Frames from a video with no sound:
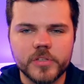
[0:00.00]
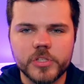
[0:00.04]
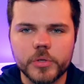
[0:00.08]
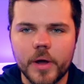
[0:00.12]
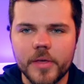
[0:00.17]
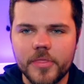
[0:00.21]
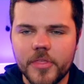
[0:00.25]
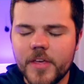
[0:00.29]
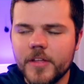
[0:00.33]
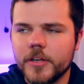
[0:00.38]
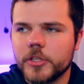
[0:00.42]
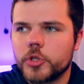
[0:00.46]
So I
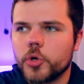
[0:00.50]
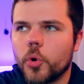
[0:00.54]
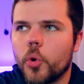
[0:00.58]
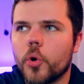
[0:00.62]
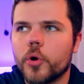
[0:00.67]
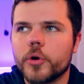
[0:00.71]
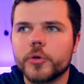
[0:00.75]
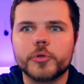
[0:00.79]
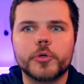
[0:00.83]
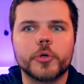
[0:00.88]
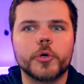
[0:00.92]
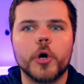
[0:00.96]
think
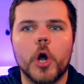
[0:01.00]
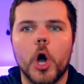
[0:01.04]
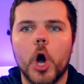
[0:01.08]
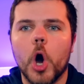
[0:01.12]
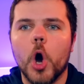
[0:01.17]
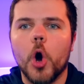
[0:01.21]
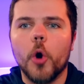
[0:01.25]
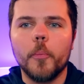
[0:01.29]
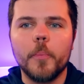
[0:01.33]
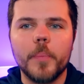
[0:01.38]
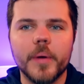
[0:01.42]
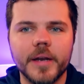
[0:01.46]
doors are
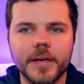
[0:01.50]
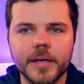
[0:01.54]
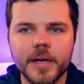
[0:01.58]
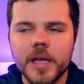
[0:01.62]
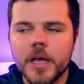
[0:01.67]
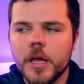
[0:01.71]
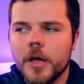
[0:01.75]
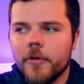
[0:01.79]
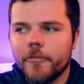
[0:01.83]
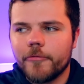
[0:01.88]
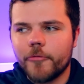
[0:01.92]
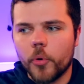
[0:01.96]
open
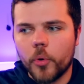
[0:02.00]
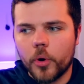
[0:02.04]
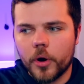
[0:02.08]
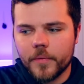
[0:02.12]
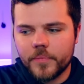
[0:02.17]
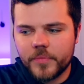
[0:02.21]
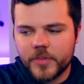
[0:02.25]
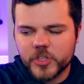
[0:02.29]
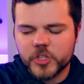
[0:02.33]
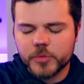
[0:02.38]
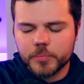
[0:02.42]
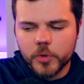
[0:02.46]
for
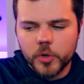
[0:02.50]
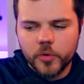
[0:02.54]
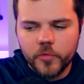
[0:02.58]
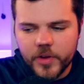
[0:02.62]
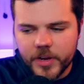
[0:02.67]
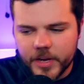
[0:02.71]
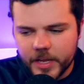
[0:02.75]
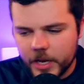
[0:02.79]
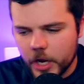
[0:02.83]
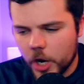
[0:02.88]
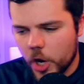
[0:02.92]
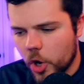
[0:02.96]
this movie
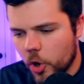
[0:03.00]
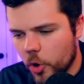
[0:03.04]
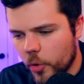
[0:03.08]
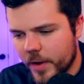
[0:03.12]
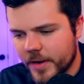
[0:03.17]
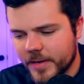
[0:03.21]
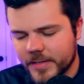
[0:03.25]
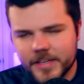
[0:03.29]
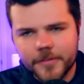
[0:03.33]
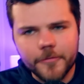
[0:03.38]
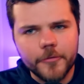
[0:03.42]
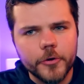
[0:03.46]
to go
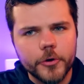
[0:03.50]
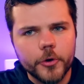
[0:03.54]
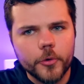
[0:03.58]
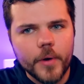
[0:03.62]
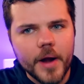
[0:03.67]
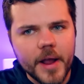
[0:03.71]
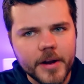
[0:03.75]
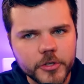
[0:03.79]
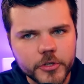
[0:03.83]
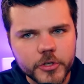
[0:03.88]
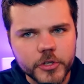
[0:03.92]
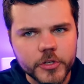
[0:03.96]
in different
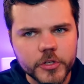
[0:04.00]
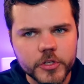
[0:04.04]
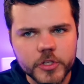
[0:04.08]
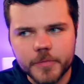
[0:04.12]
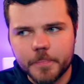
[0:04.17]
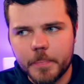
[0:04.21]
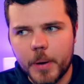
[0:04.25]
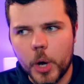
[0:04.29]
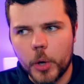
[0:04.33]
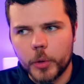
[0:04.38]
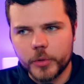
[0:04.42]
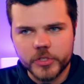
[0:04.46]
directions
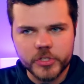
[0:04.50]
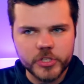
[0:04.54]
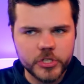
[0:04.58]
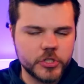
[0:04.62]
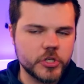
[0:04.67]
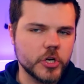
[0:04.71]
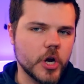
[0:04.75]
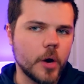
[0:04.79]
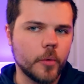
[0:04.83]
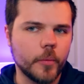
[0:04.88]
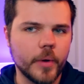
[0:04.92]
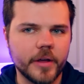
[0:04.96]
post
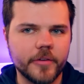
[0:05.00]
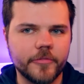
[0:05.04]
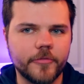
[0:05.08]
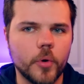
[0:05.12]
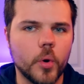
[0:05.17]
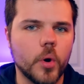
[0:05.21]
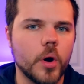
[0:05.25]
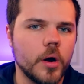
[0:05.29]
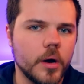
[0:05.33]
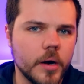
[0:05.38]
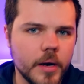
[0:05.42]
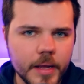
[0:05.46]
John Wick
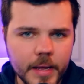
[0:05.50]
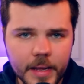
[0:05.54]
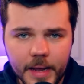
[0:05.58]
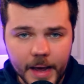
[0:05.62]
four.